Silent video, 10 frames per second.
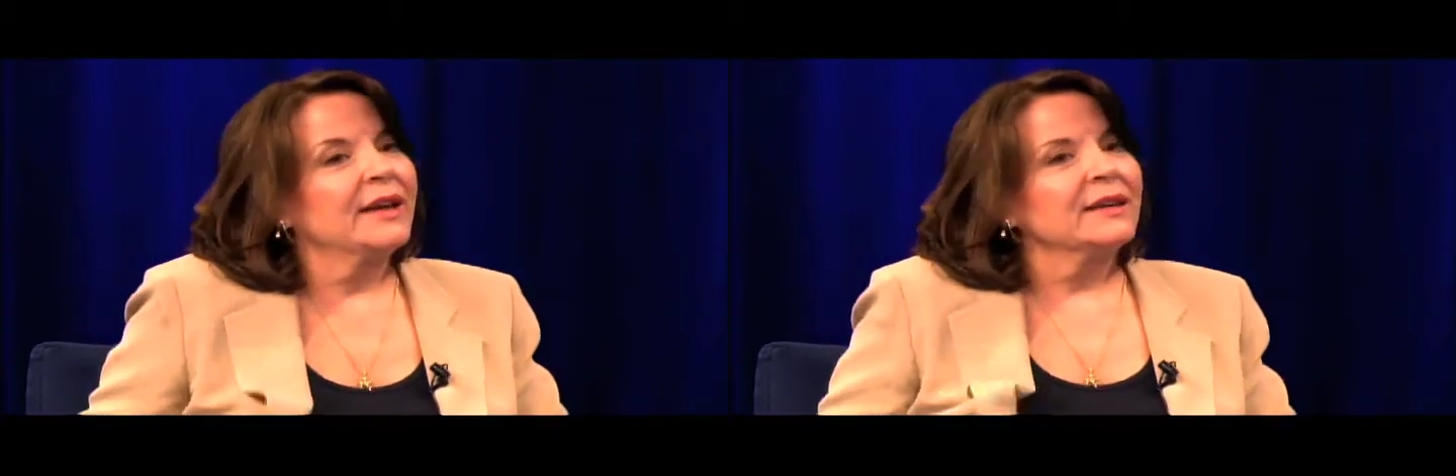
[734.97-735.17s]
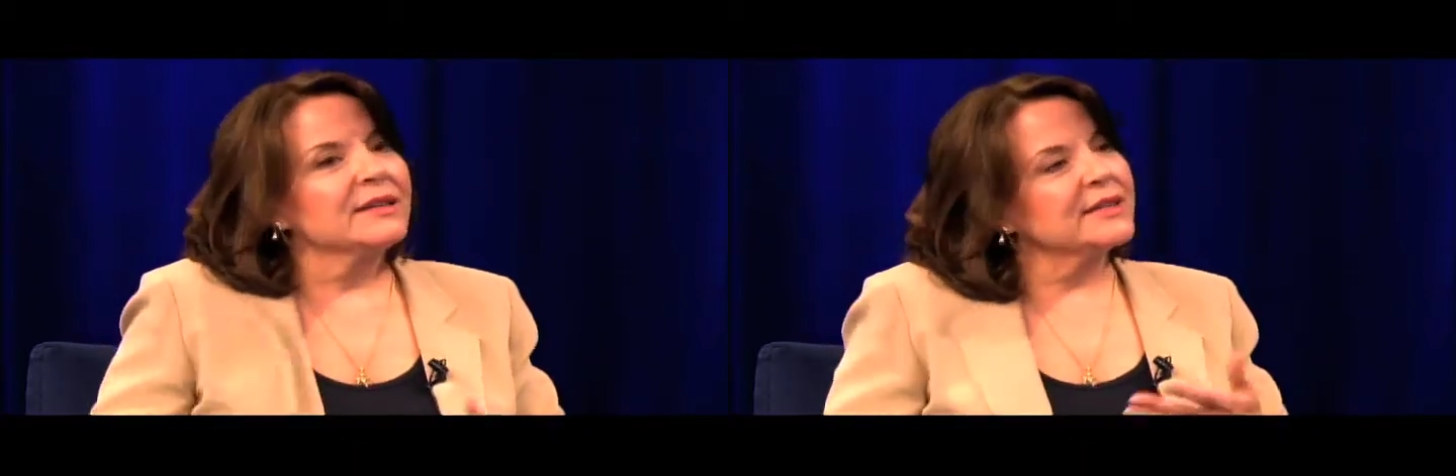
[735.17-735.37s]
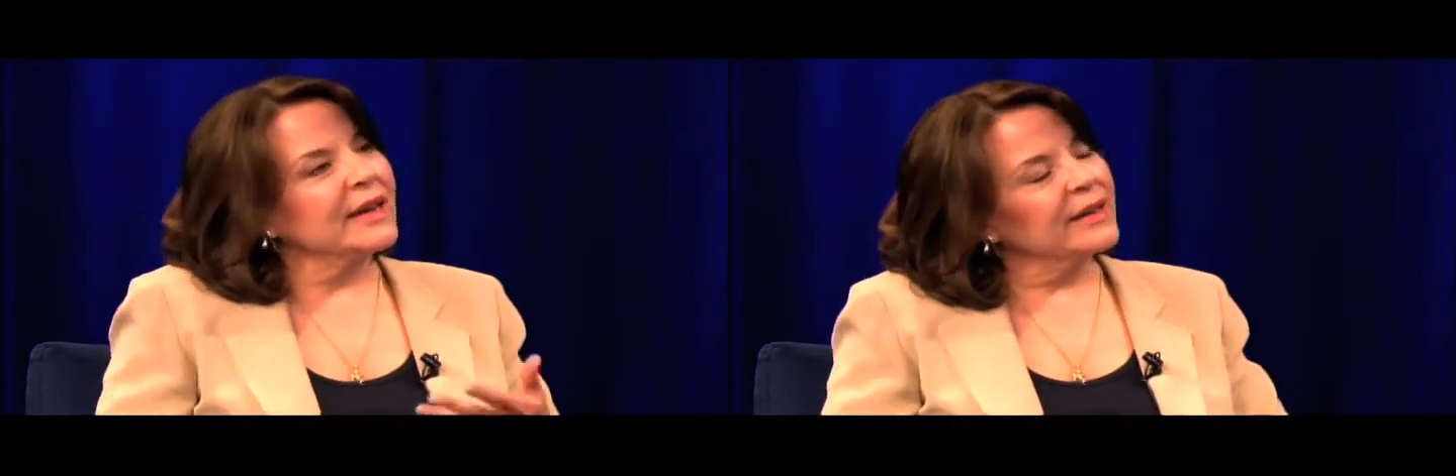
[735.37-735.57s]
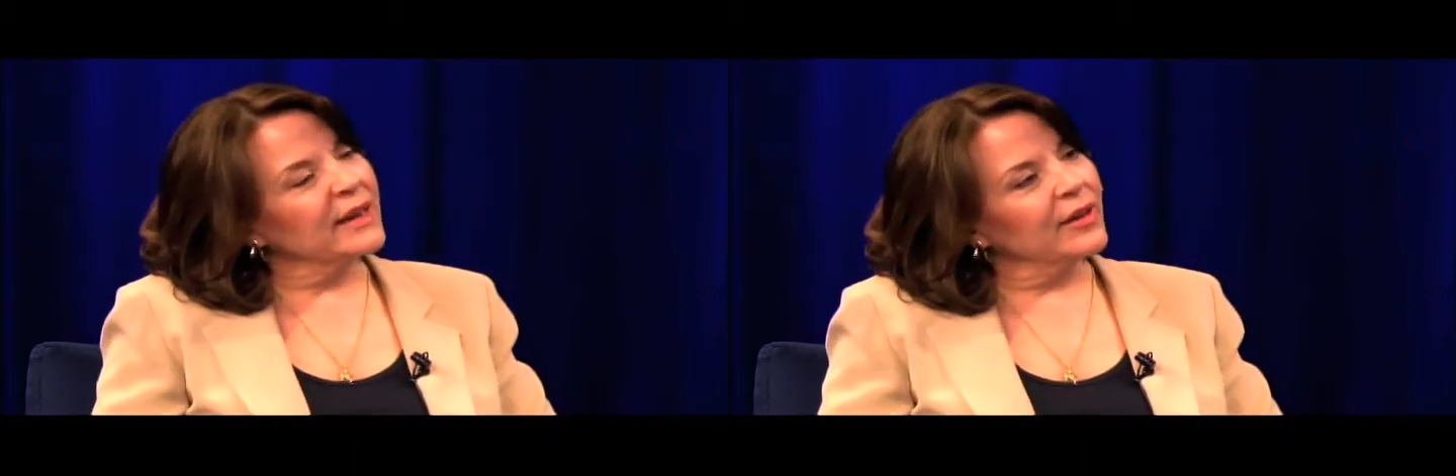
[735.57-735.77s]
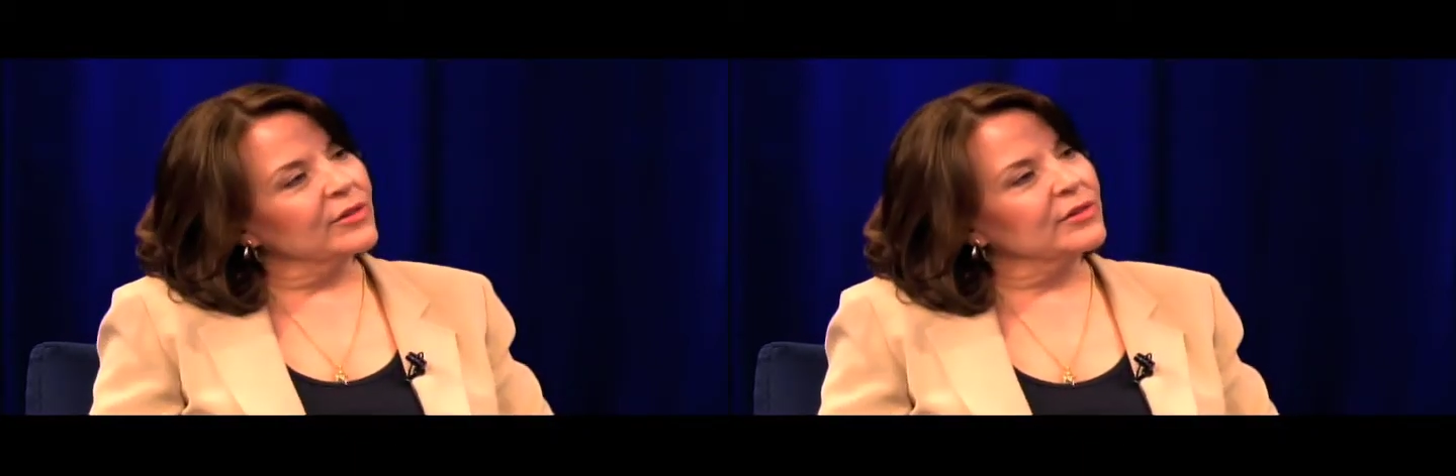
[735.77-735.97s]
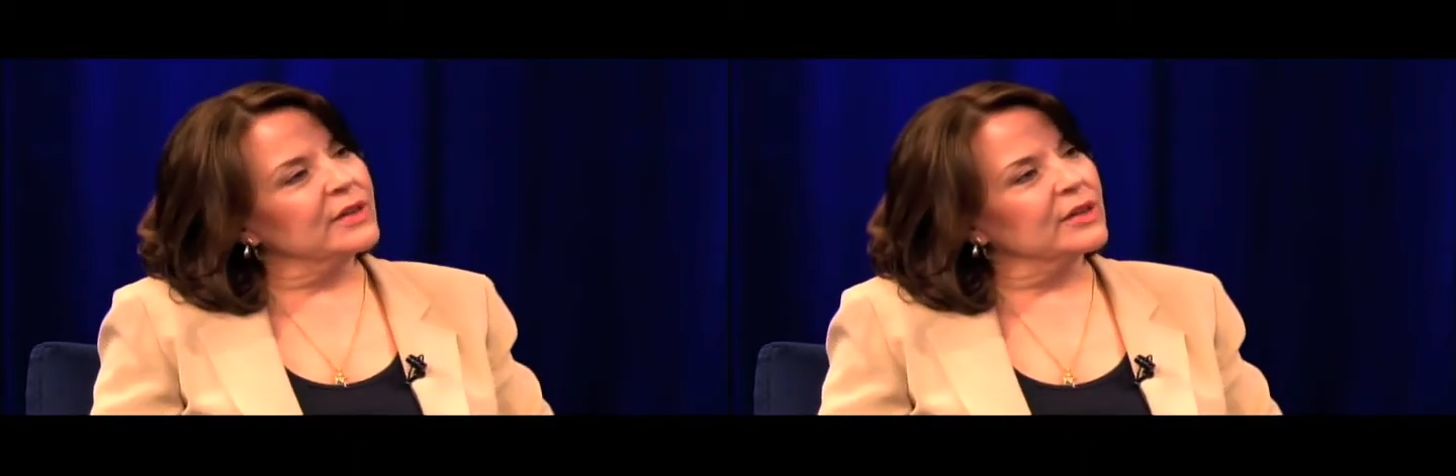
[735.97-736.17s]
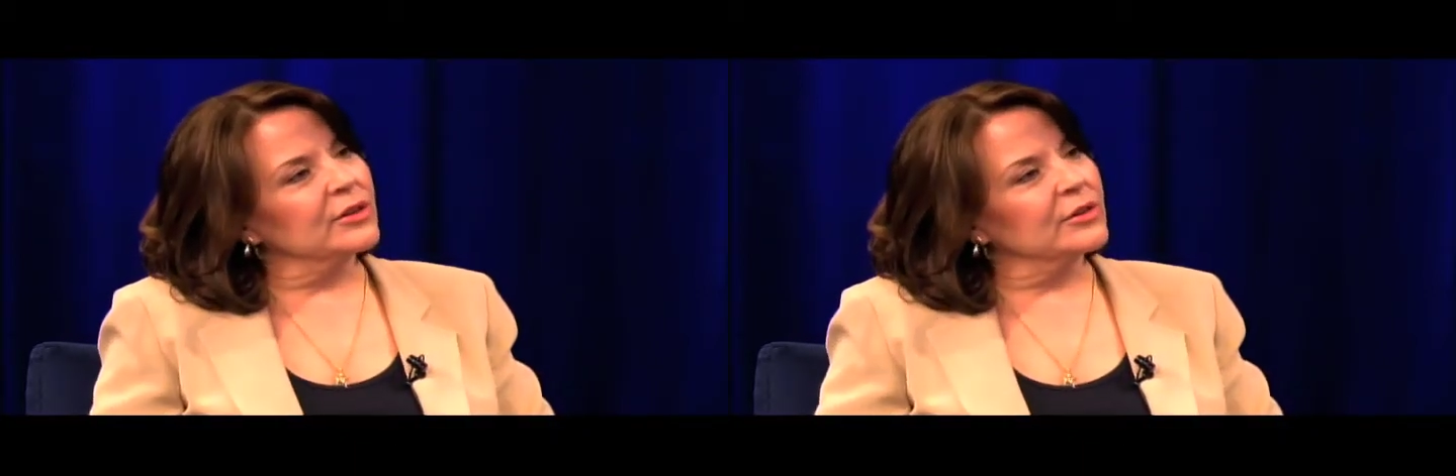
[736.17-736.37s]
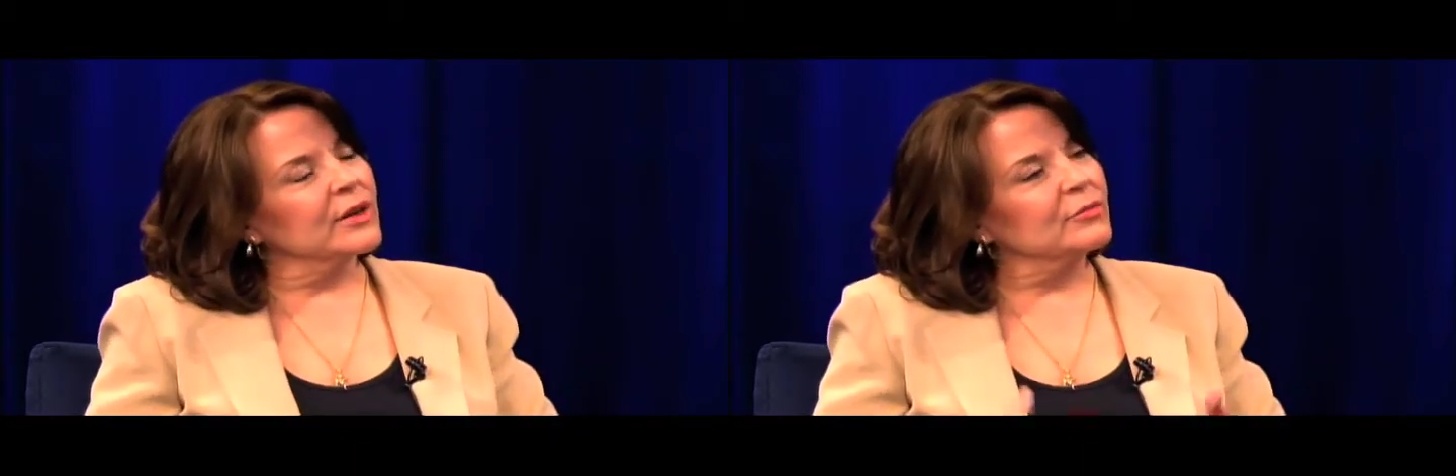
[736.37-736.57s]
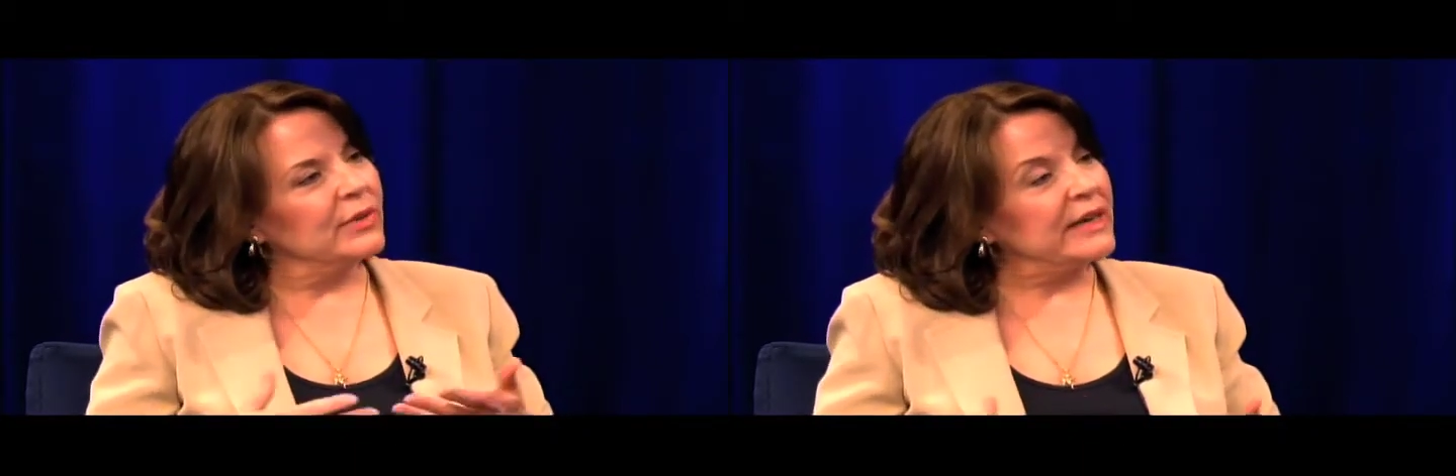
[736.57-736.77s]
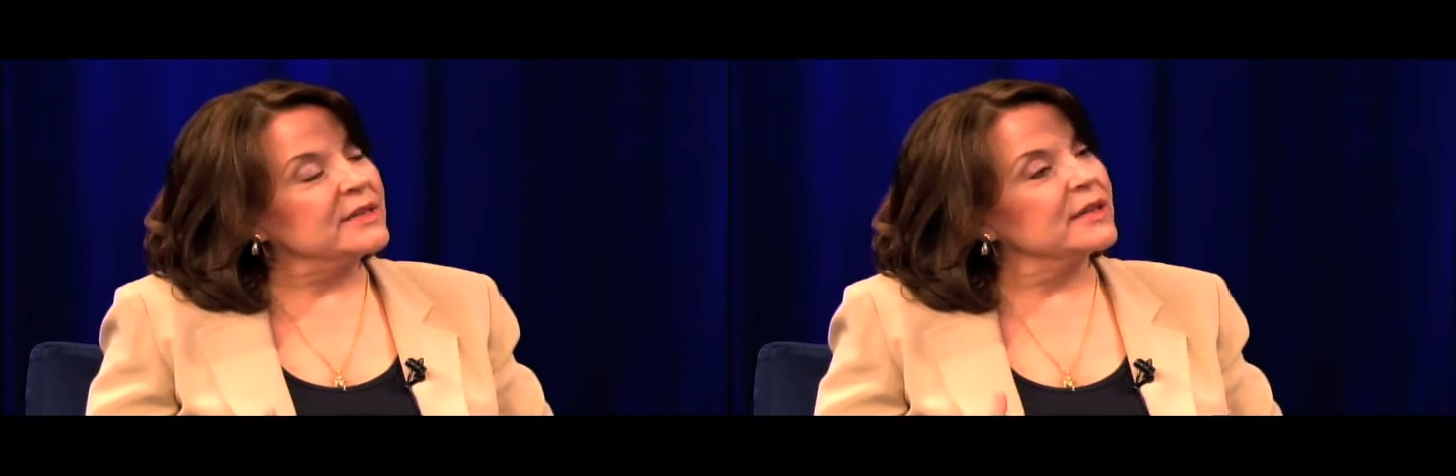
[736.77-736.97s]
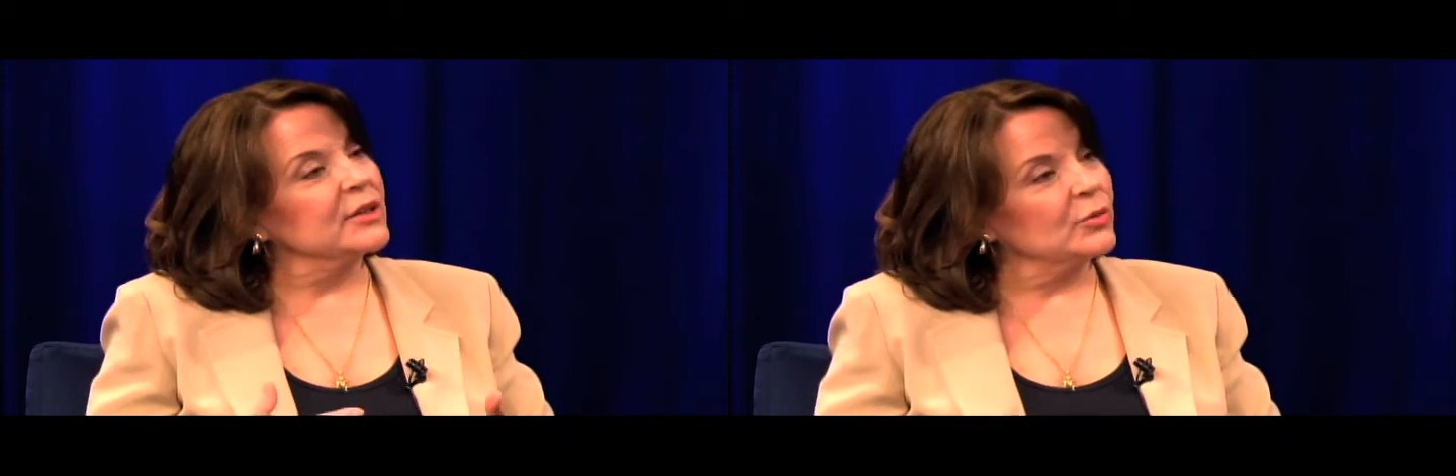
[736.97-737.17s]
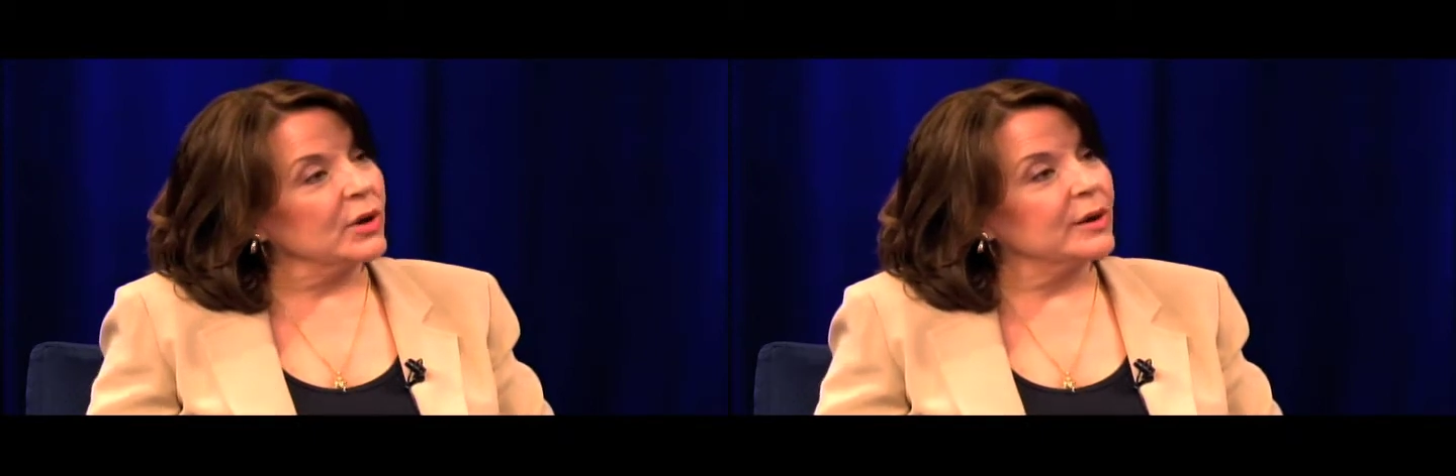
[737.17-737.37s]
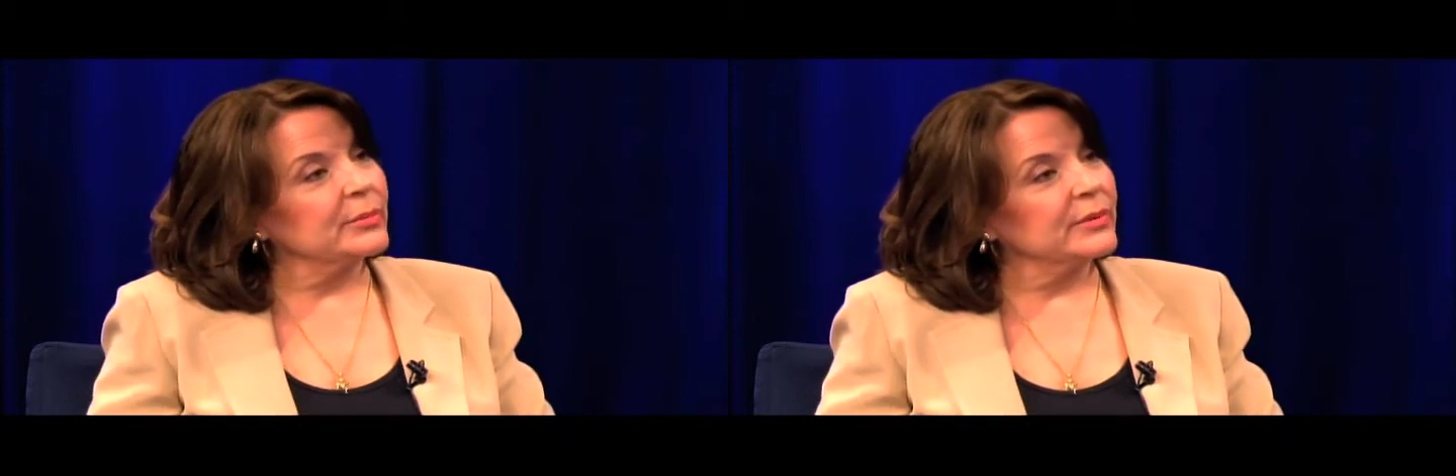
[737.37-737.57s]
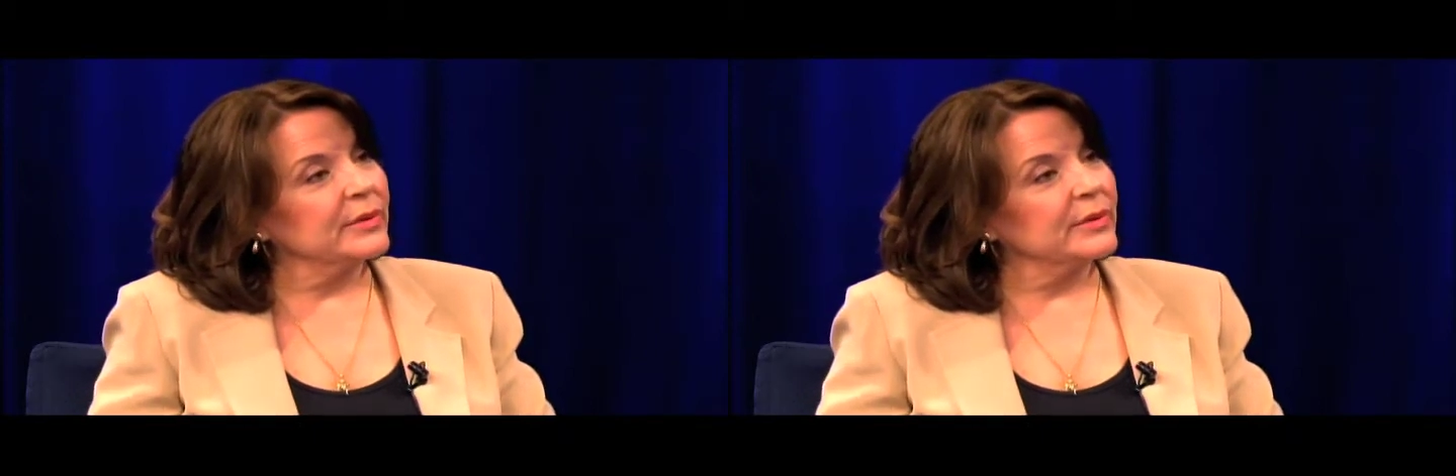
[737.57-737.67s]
staying healthy are raising you up.